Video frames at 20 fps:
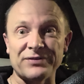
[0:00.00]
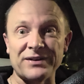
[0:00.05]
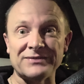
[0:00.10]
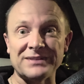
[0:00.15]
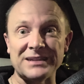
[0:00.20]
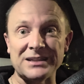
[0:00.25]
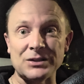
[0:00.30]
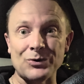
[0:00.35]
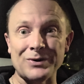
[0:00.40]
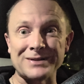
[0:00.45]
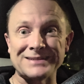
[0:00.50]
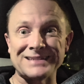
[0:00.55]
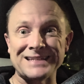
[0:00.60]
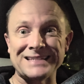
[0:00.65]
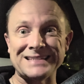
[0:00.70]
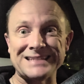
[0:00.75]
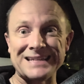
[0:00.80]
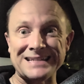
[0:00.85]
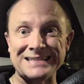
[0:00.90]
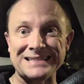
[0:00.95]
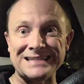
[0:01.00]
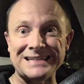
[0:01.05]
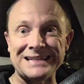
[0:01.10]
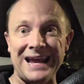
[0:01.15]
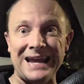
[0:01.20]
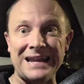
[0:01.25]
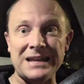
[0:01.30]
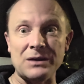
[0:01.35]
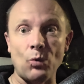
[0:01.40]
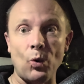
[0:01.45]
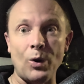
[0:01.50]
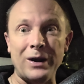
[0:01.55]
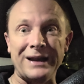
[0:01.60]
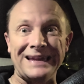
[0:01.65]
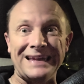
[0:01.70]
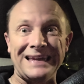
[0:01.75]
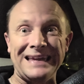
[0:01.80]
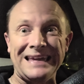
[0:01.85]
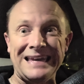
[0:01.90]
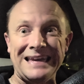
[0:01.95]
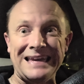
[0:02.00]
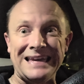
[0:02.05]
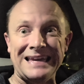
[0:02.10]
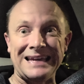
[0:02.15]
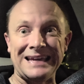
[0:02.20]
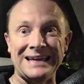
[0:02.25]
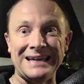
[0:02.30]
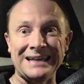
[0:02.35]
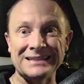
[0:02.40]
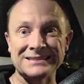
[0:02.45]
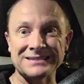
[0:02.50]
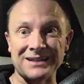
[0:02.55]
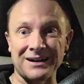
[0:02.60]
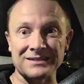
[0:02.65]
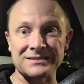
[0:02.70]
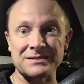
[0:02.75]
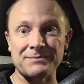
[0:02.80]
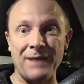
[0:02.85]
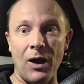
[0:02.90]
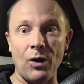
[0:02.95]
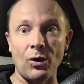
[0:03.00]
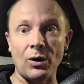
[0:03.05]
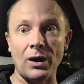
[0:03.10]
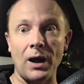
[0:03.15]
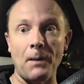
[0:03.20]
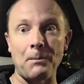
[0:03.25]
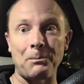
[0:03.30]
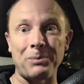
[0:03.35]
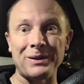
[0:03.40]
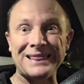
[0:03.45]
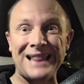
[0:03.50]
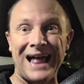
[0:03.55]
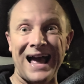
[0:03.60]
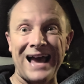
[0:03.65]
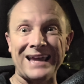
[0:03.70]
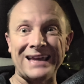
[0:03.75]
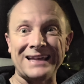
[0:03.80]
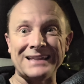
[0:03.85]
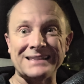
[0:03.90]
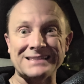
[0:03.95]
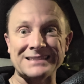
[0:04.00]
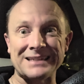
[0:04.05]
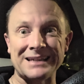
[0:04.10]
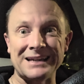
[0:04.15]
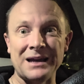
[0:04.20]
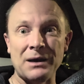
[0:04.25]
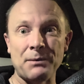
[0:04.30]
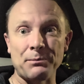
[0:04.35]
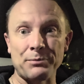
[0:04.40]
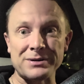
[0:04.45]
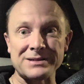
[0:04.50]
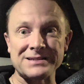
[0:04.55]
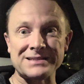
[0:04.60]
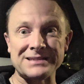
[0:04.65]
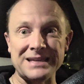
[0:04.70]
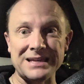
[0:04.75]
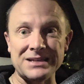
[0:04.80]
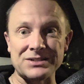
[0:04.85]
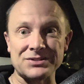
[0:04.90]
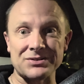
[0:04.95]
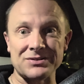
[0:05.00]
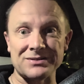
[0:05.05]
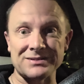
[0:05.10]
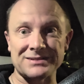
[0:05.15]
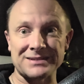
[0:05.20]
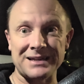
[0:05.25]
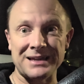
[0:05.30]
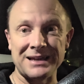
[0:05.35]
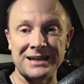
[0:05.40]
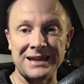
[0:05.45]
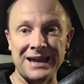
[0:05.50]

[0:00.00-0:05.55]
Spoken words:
15 U.S.C. 1681E. Talks about compliance procedures.